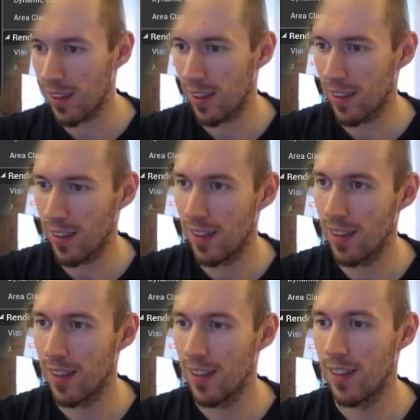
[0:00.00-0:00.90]

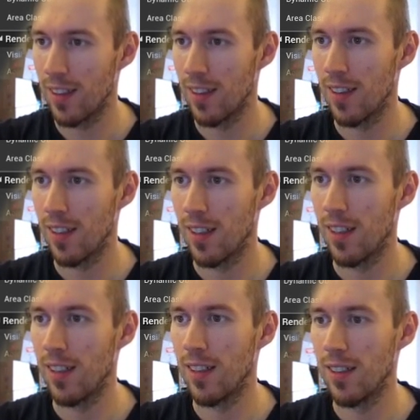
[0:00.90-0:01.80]

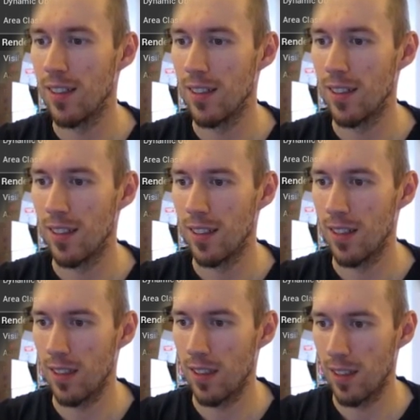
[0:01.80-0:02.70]

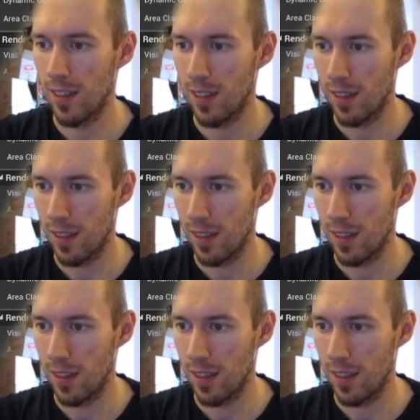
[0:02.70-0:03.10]
No one is speaking in this clip.